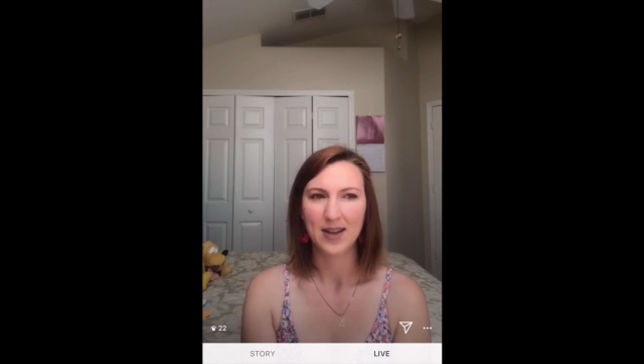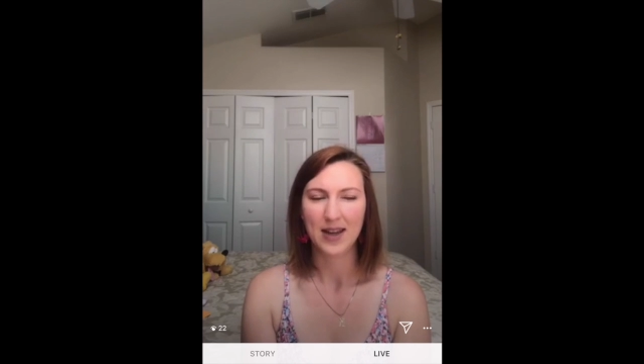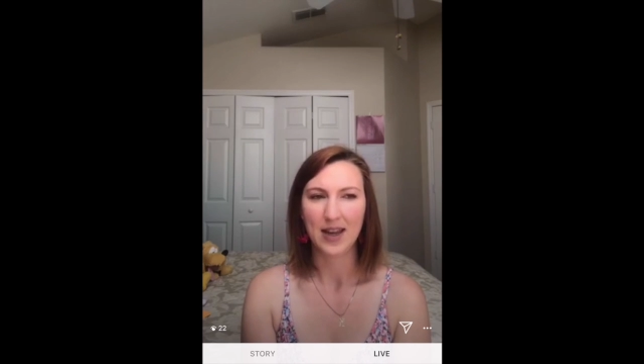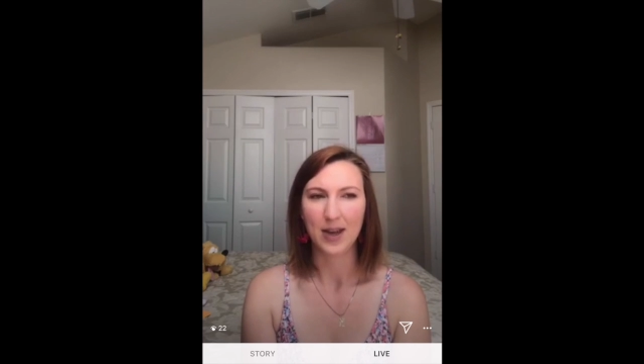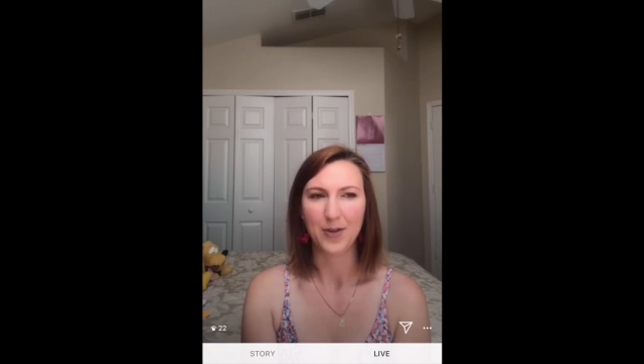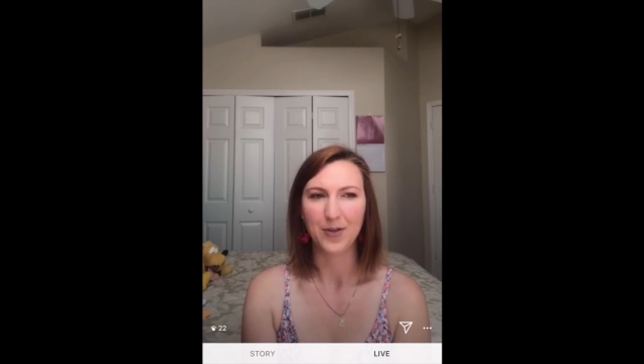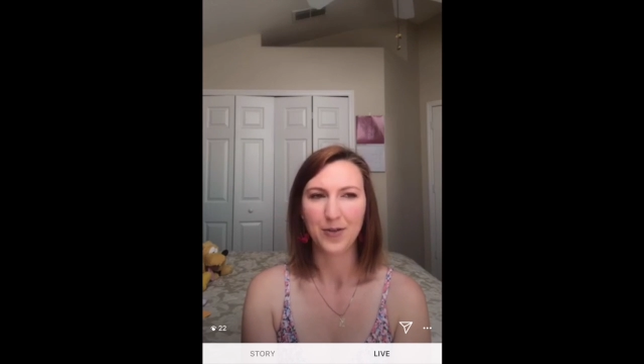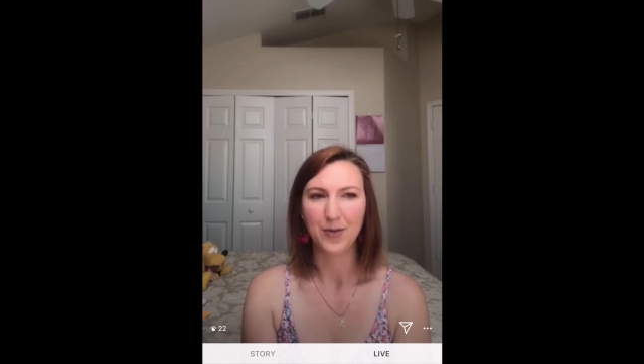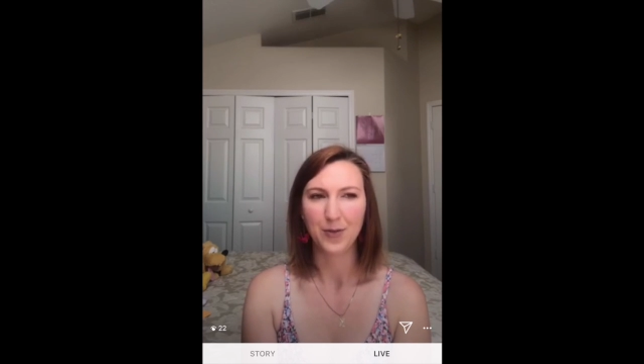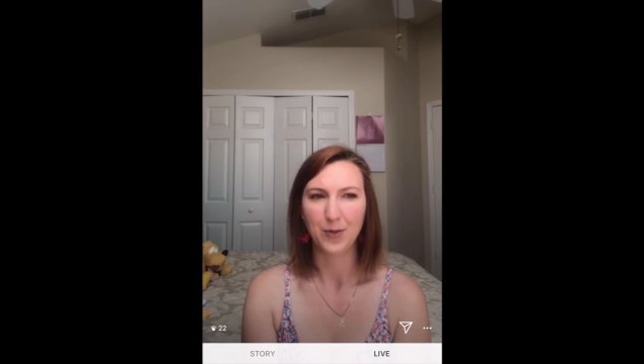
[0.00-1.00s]
if
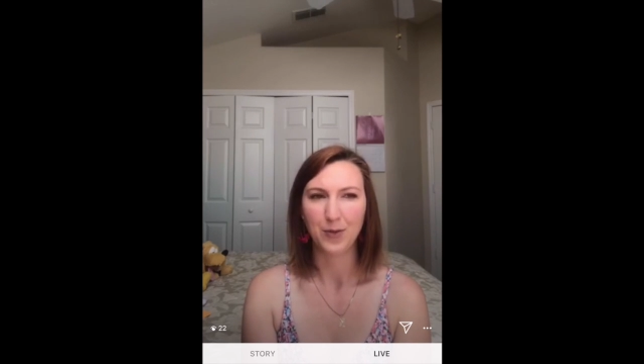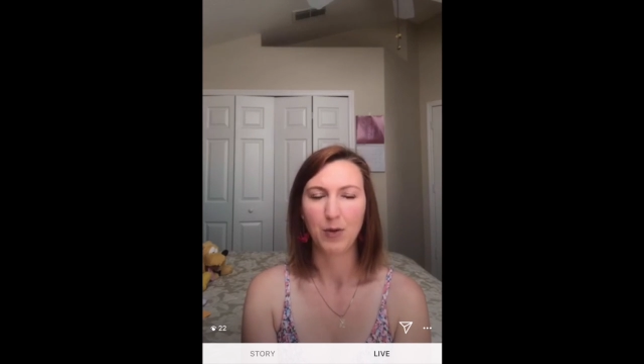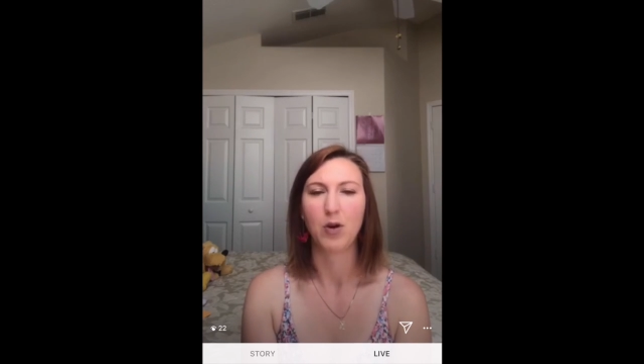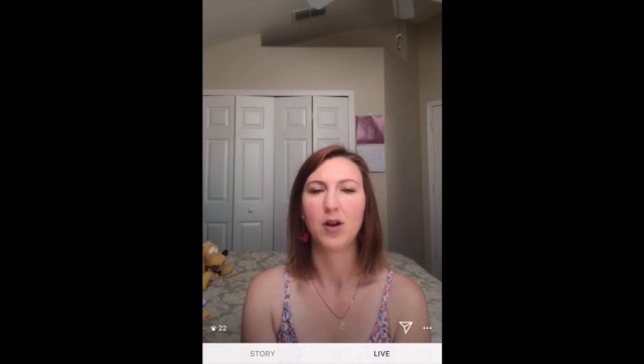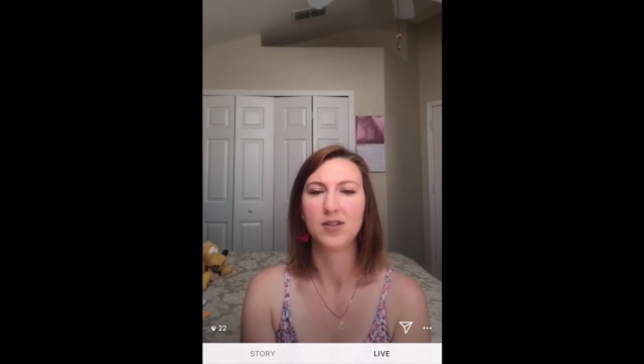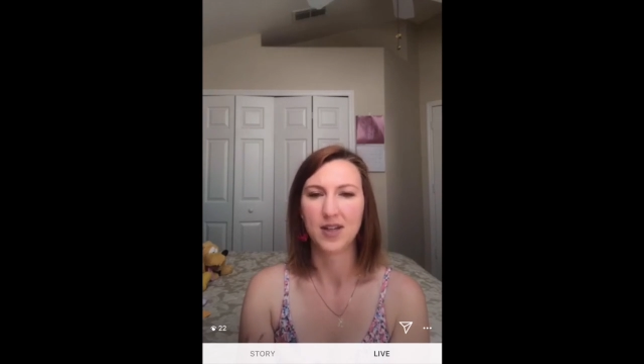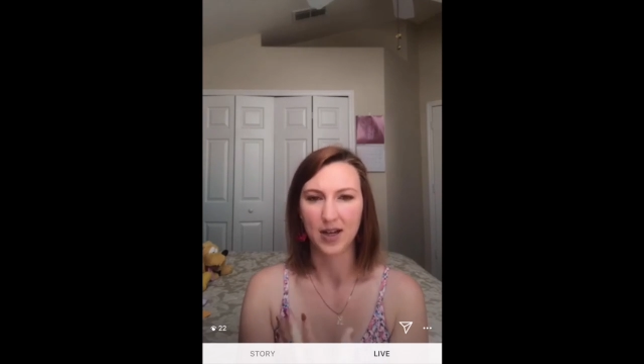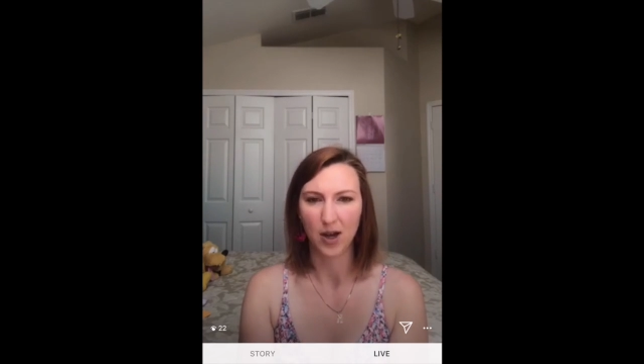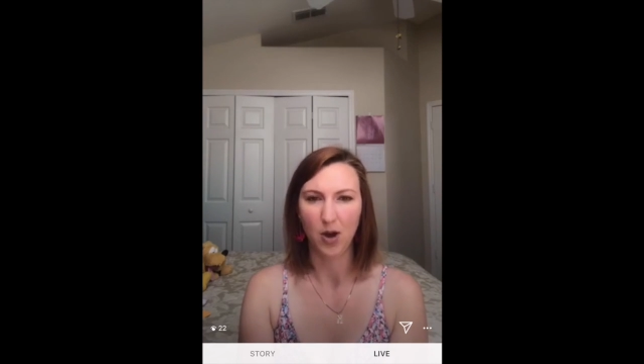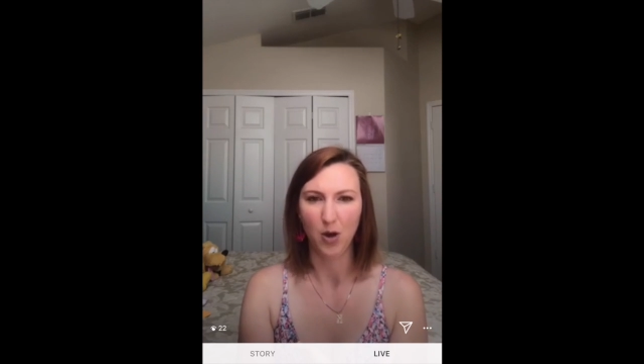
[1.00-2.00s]
we were all stuck at
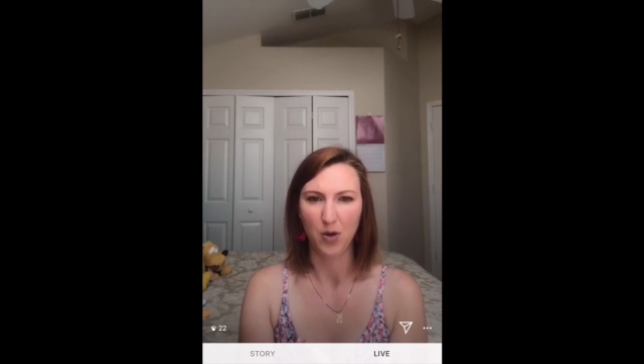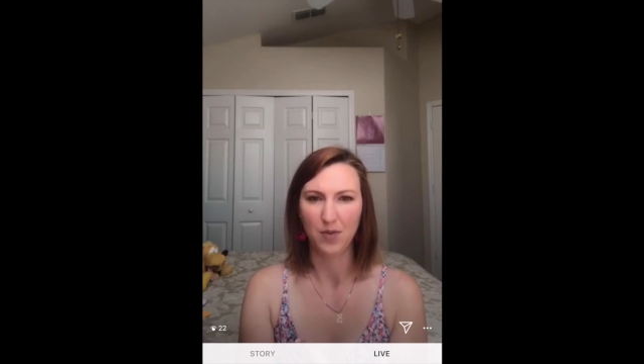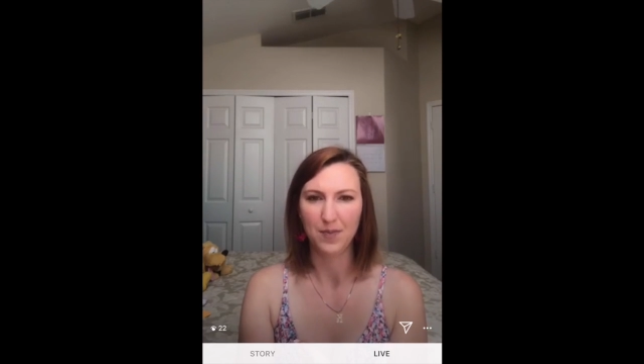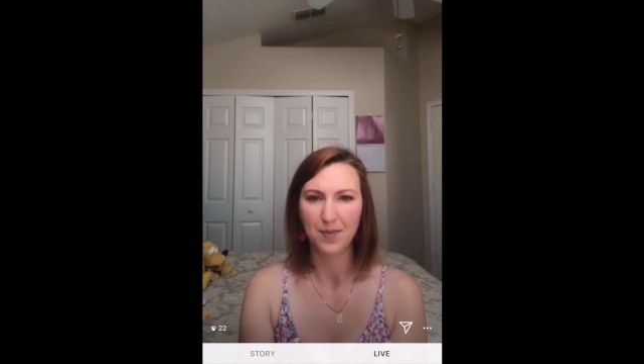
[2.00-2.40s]
home,